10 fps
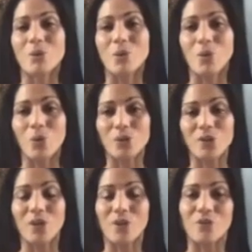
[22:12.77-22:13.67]
We'll hold
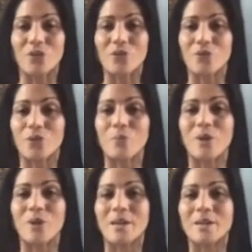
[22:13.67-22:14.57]
here for a few
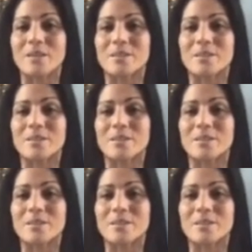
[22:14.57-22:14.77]
breaths.